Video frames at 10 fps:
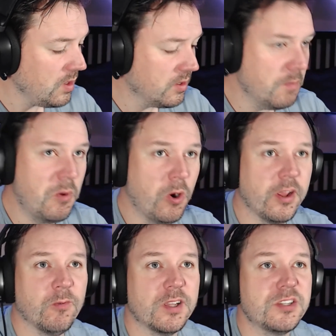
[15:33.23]
Good
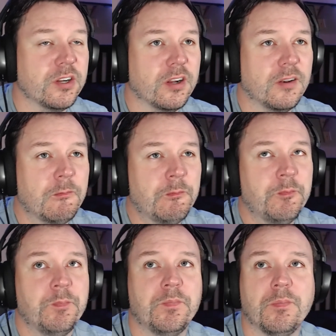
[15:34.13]
morning, Richard.
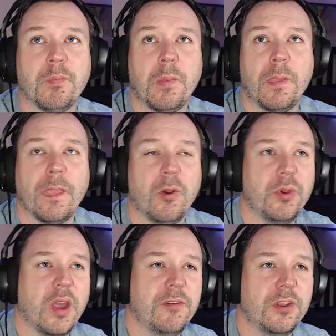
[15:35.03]
Hope
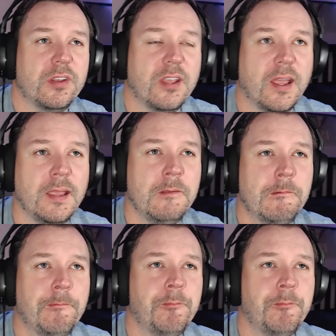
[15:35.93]
you're having a good day.